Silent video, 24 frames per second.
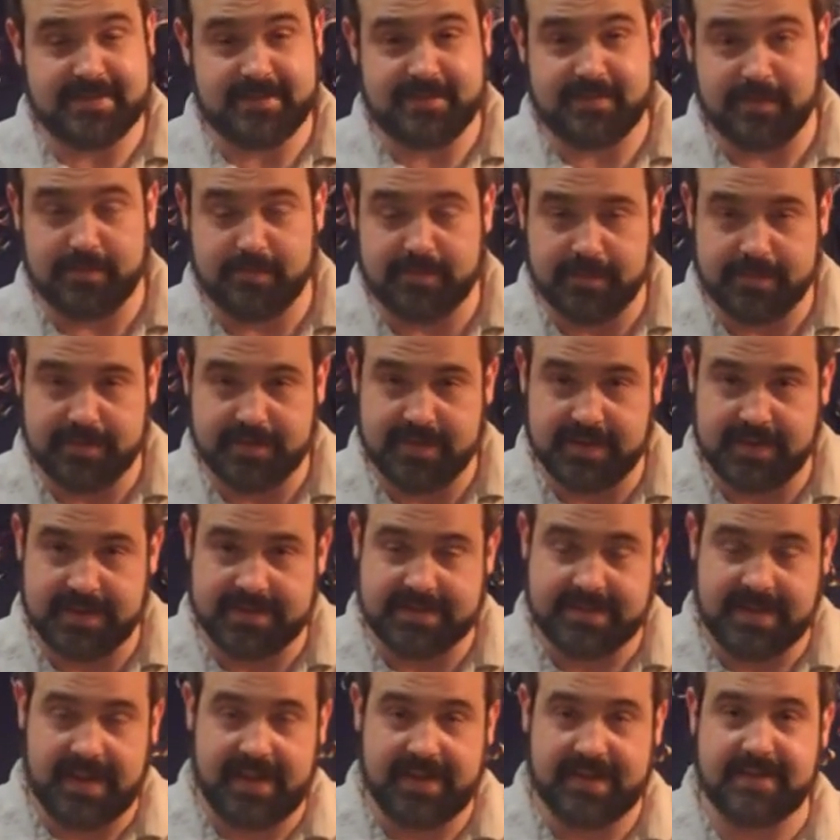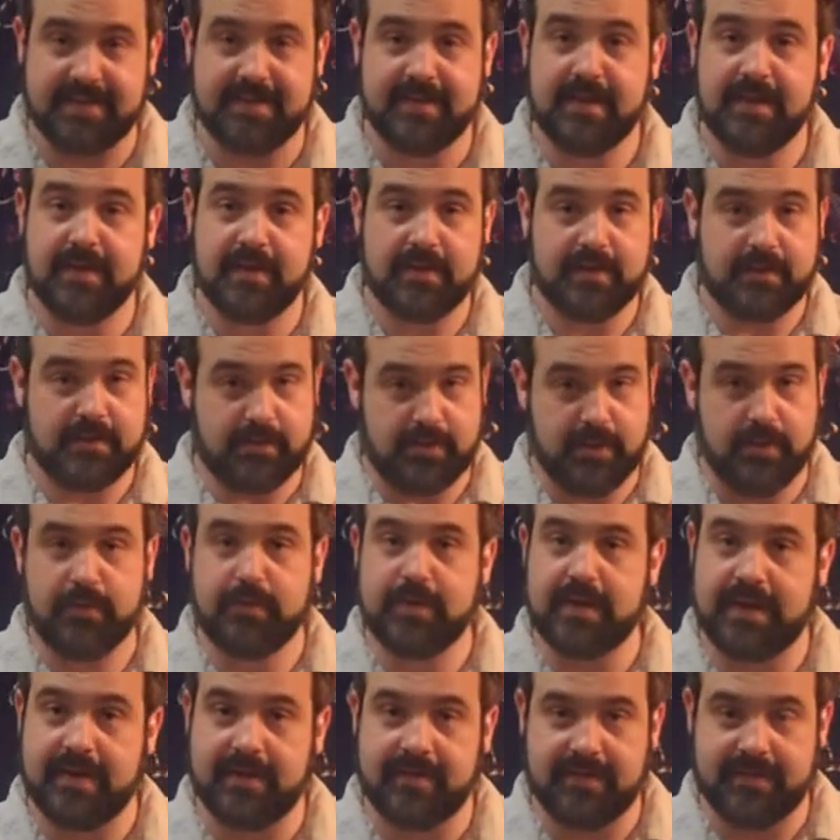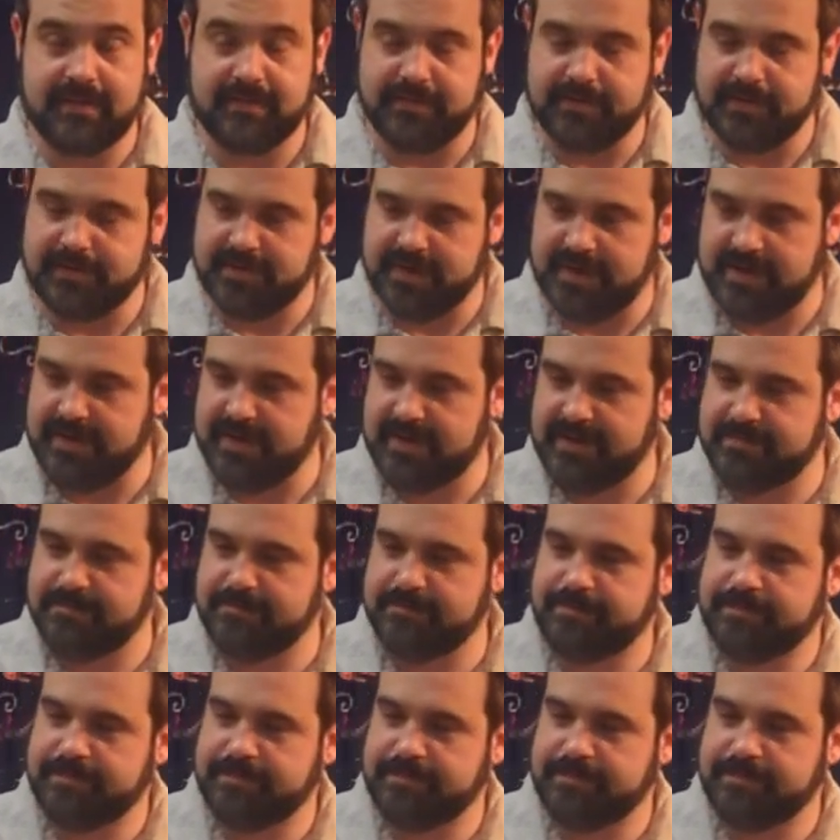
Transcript: from Virginia Tech, grown here in Virginia,